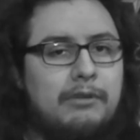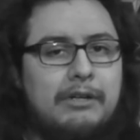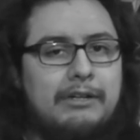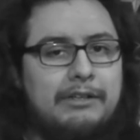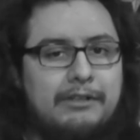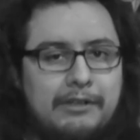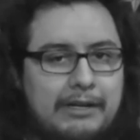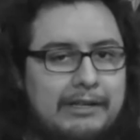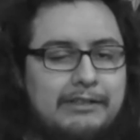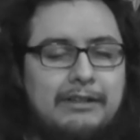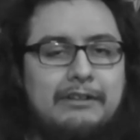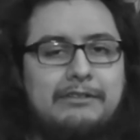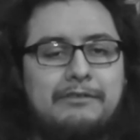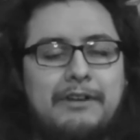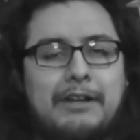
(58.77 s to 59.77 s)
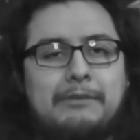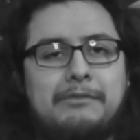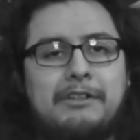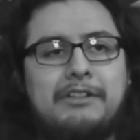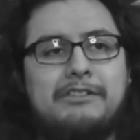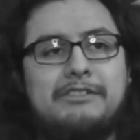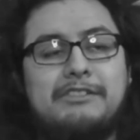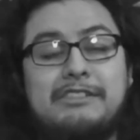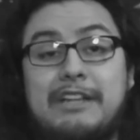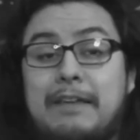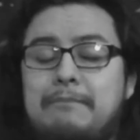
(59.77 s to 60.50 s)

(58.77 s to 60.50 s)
where, you know, I talk to random strangers,